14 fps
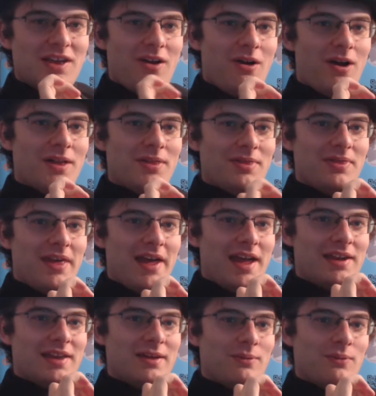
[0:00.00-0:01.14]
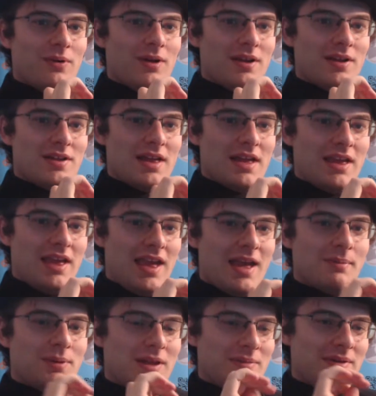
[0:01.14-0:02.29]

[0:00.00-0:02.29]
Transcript: on that it was like gambling,